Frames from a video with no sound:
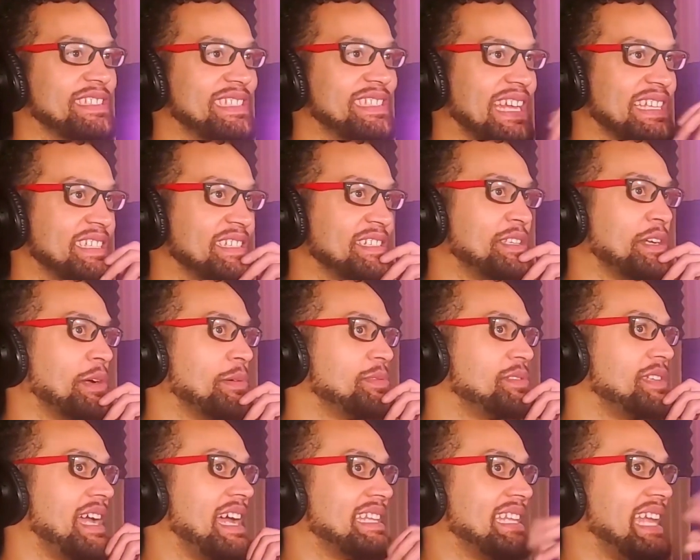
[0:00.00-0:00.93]
that's a dope
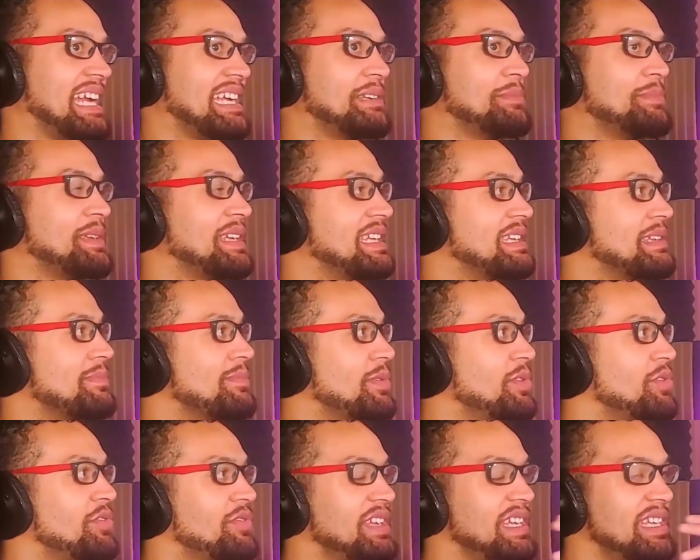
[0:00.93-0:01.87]
shot. That could be in a
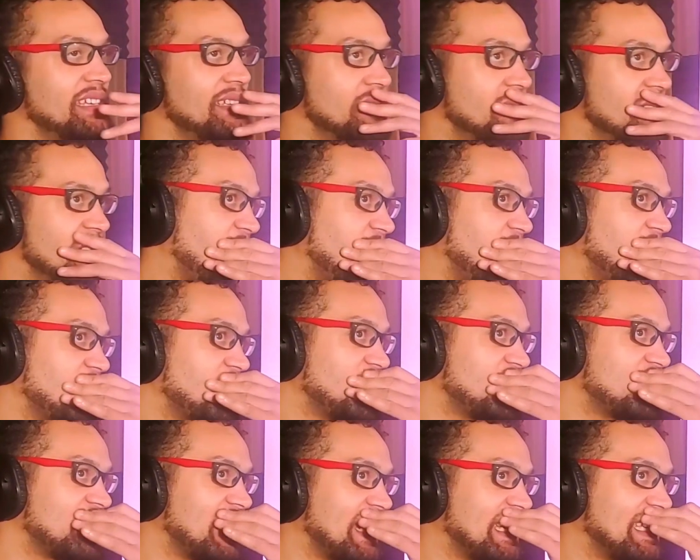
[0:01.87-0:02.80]
movie. It
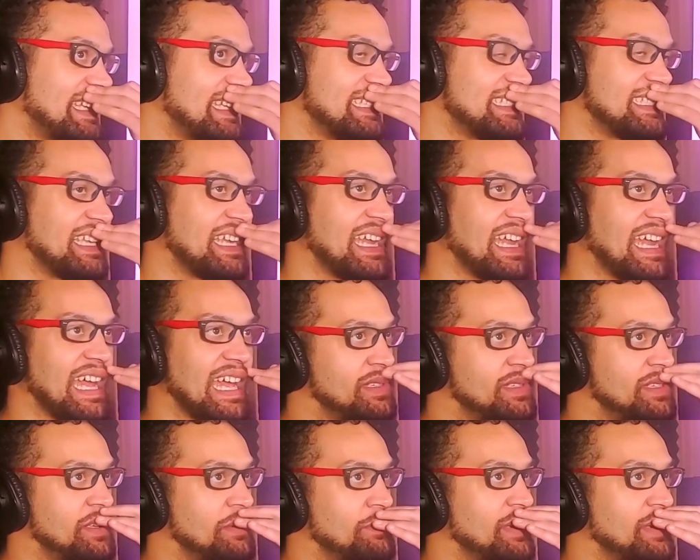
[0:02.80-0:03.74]
looks like he's uh
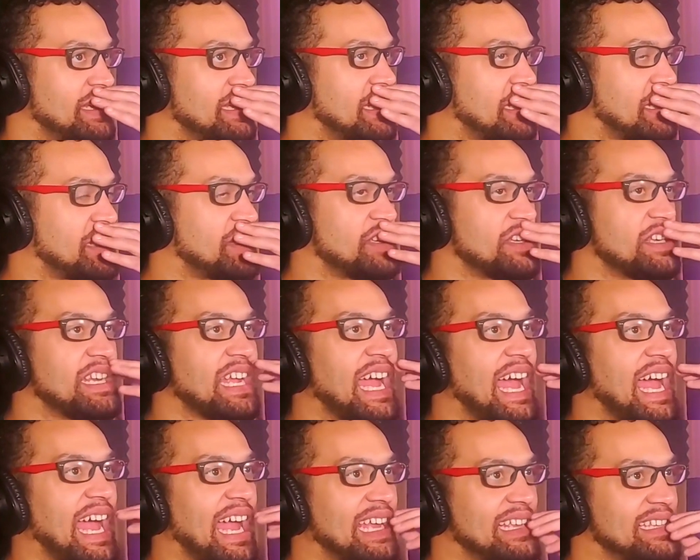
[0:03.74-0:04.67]
could be the good
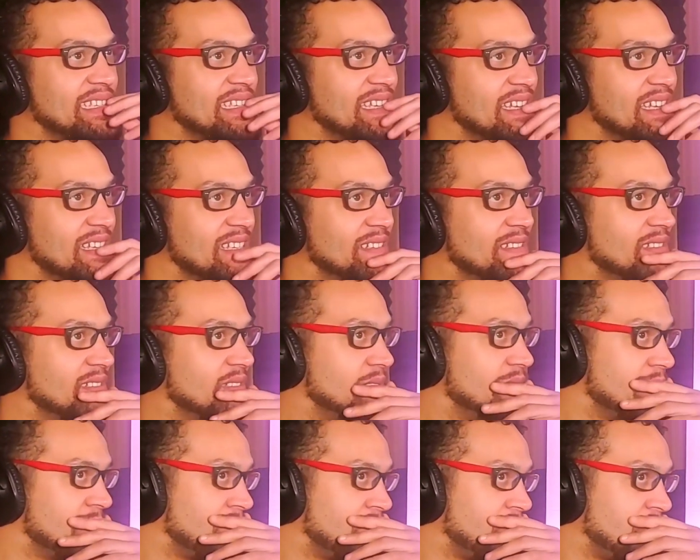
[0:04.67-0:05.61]
guy's
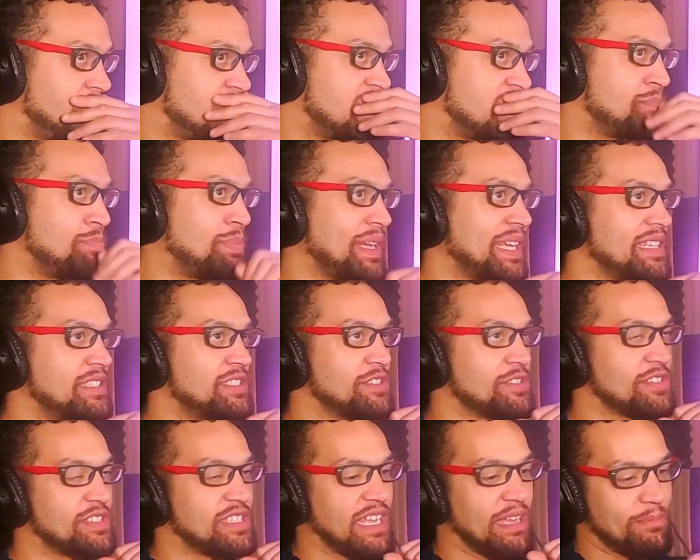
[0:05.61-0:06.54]
speech or
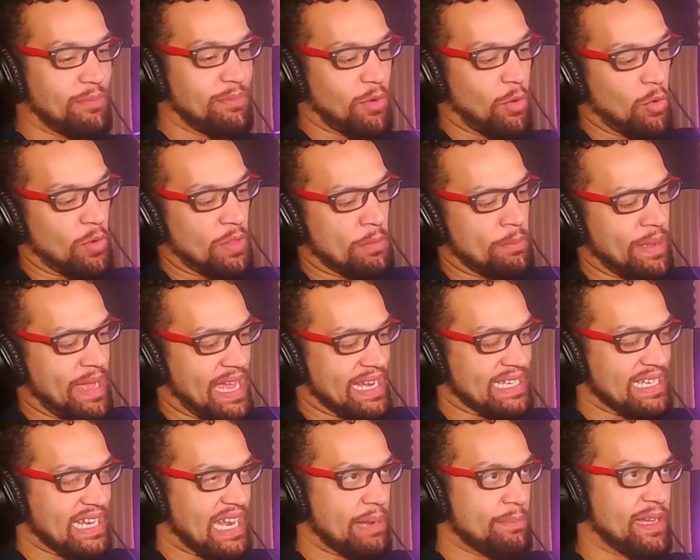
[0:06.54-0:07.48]
something, or the bad
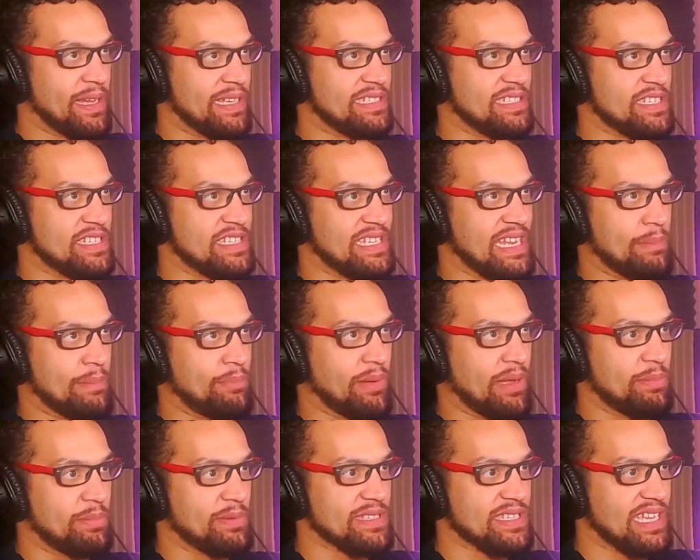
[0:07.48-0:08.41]
guy about to step
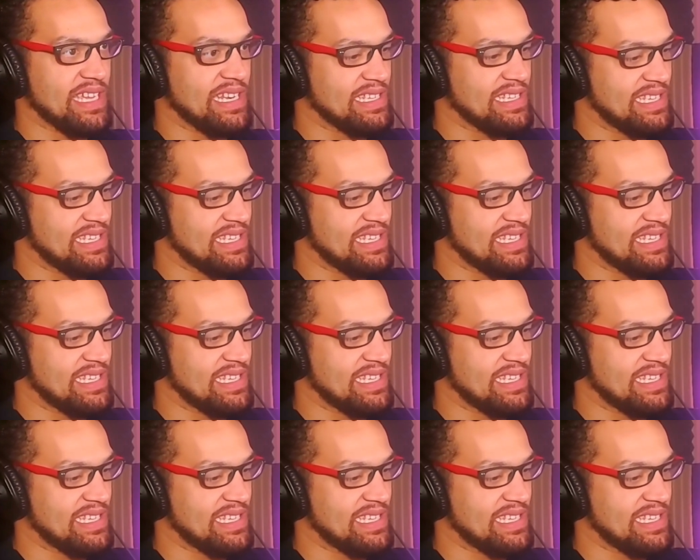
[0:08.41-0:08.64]
up and send his